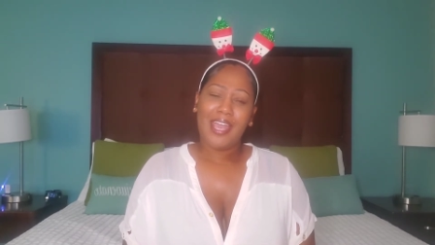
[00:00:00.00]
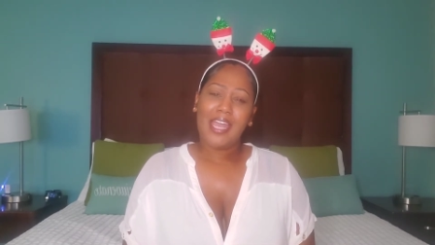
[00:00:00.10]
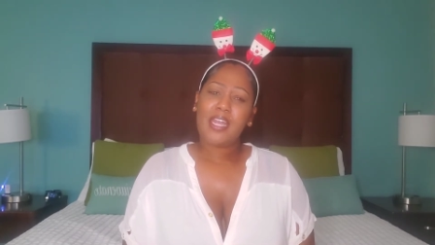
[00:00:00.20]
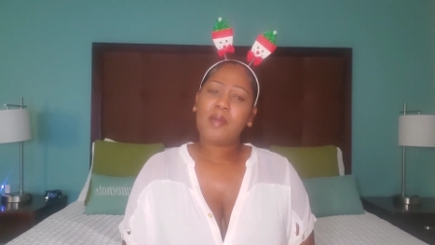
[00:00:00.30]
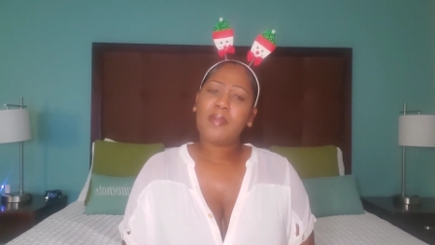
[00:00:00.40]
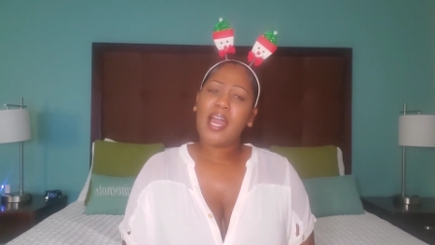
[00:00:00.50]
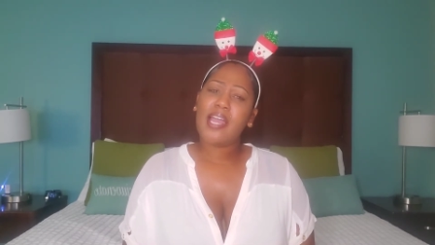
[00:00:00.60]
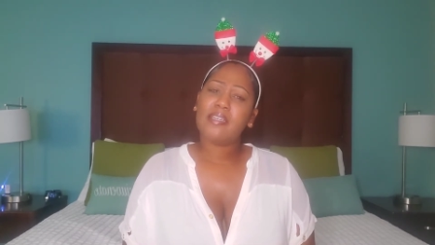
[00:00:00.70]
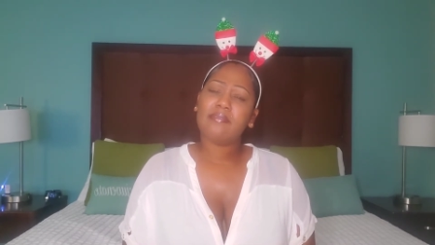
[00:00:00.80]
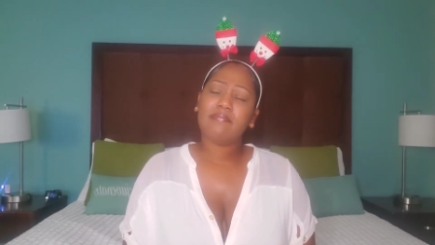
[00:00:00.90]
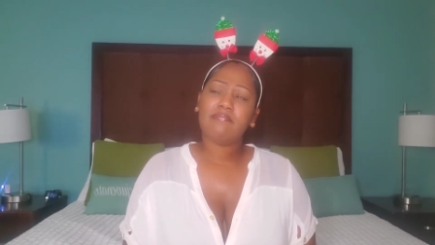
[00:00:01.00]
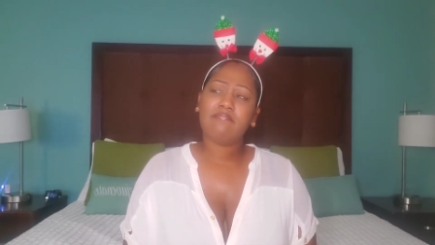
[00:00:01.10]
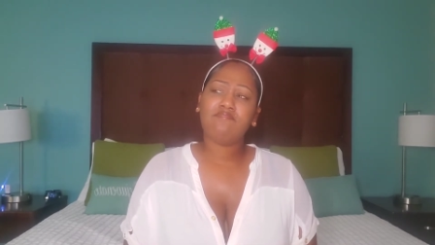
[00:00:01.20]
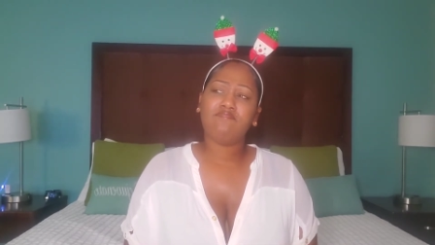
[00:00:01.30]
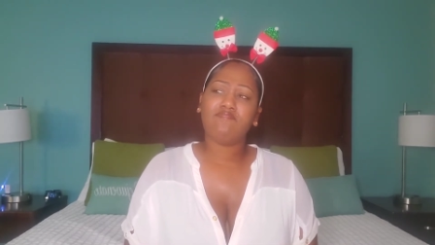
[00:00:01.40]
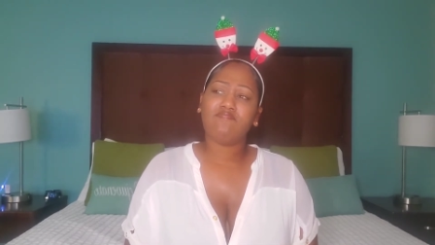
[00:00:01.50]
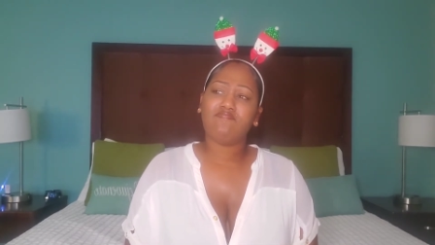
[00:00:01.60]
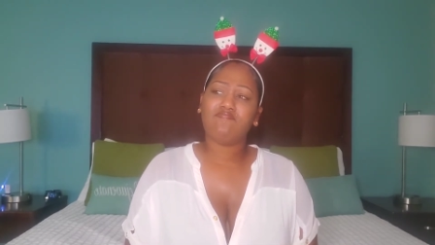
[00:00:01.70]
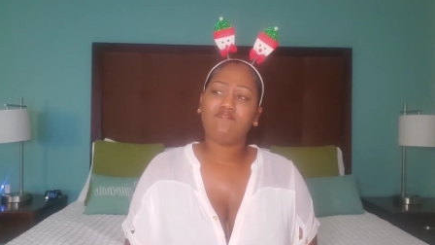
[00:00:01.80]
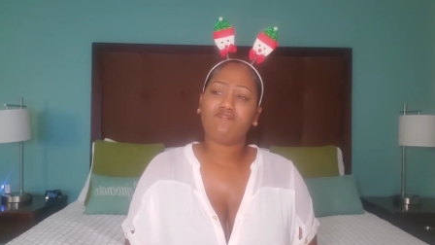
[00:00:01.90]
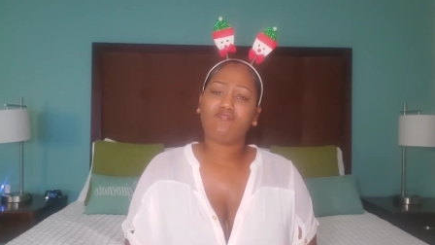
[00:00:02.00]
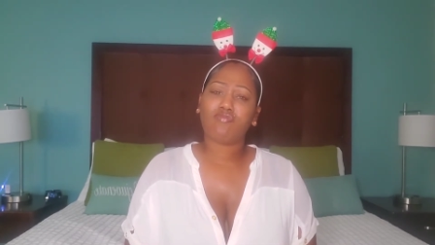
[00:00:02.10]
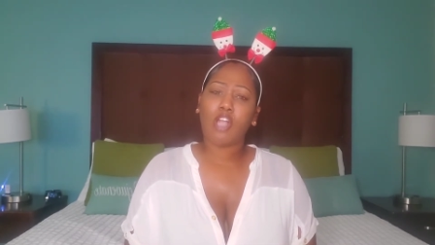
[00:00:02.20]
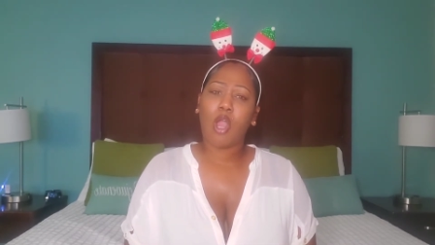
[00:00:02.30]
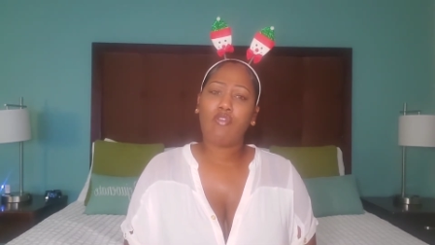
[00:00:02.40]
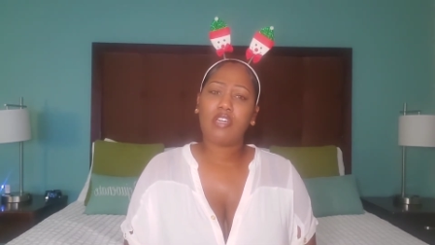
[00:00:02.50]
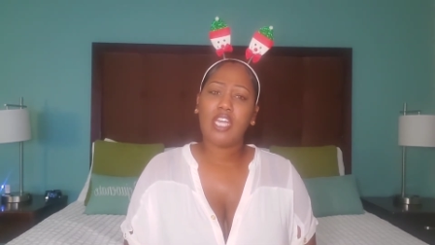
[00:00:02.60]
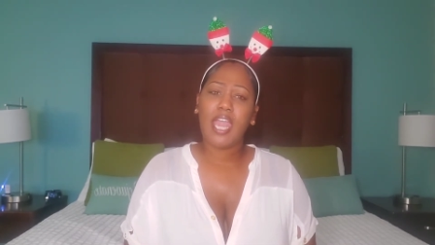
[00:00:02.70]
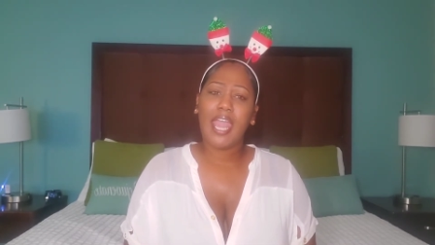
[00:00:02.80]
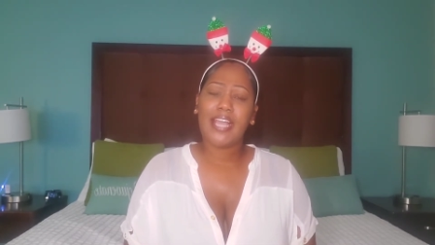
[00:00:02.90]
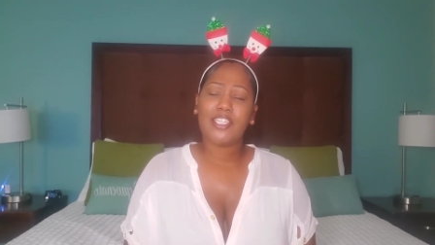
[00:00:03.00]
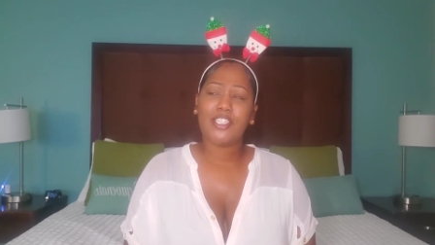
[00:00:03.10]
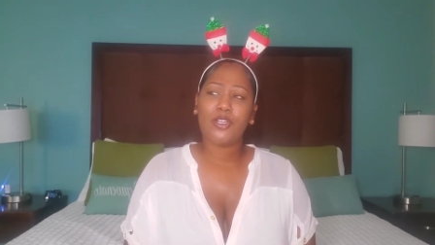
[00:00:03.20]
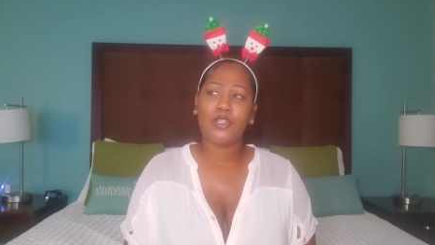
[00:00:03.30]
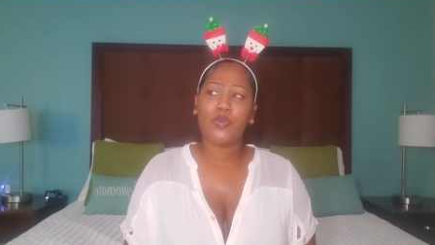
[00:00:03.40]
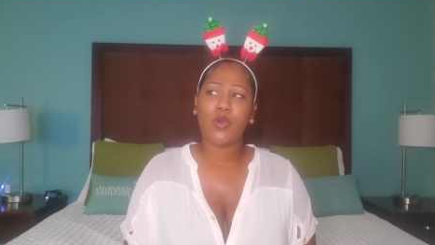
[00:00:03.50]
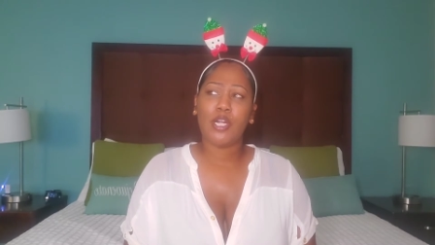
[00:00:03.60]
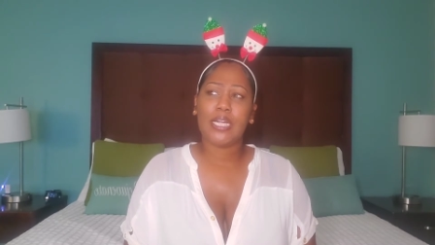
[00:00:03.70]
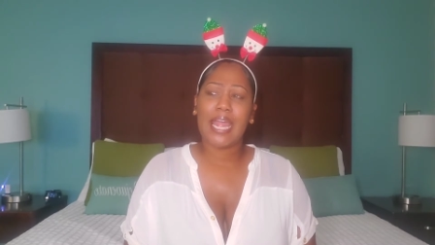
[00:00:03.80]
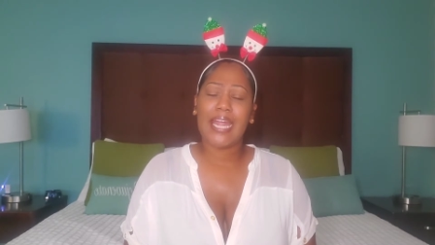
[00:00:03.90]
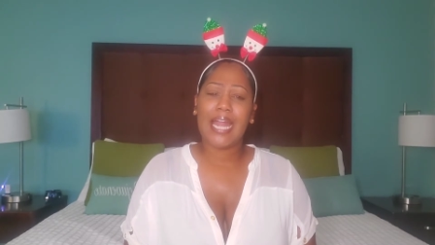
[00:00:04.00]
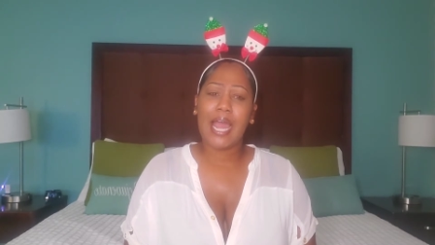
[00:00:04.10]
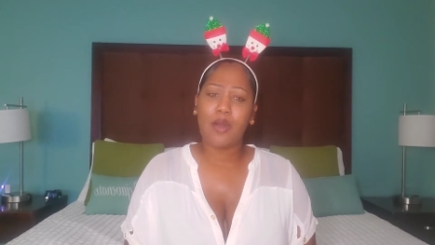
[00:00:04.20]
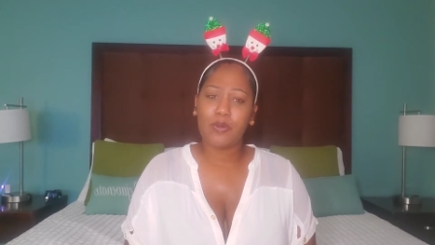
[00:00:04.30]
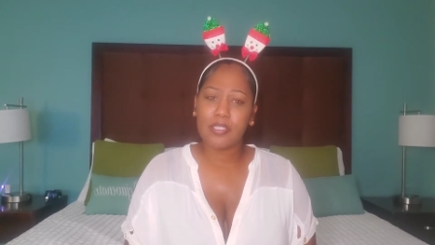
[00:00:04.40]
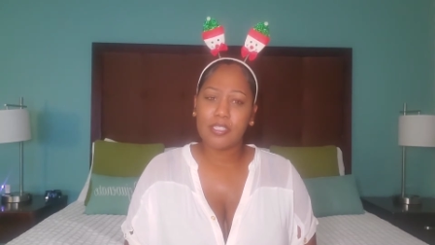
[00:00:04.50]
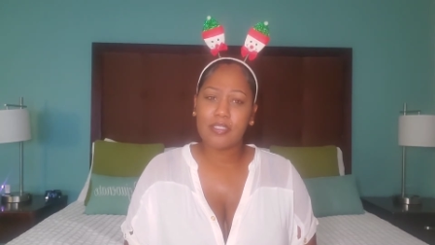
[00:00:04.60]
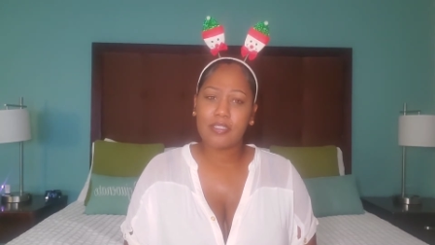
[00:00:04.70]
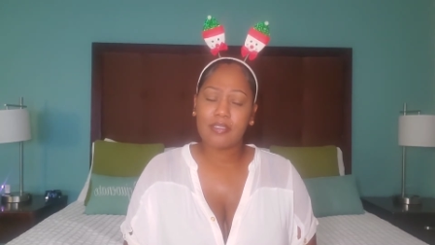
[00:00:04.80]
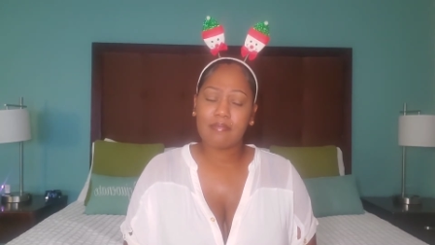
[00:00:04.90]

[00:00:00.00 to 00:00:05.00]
And I'm like, hmm, okay, so you work eight hours